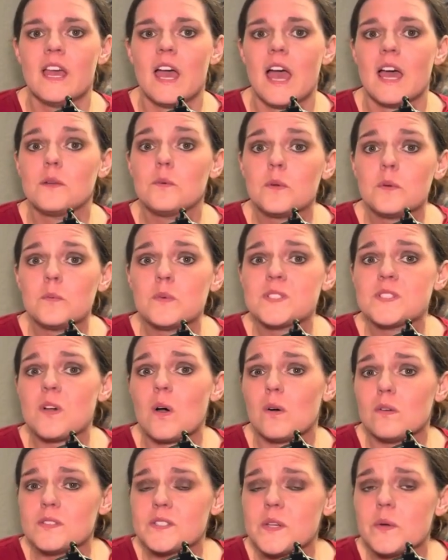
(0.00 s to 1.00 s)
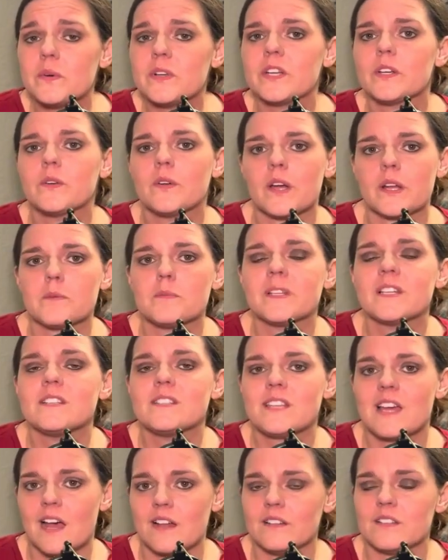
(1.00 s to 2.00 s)
Edwin was also an incredibly
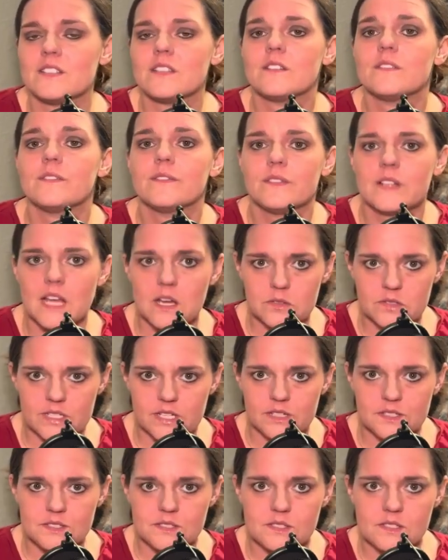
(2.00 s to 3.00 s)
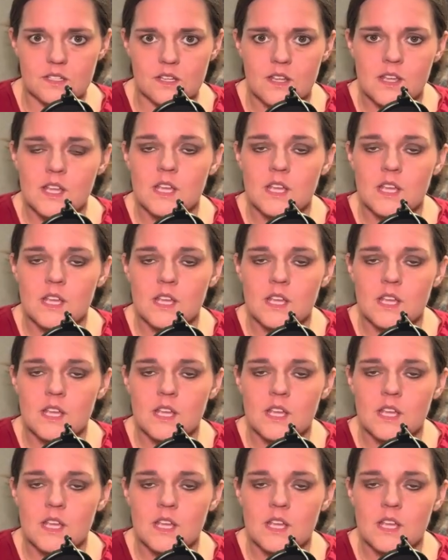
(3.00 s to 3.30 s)
talented flautist.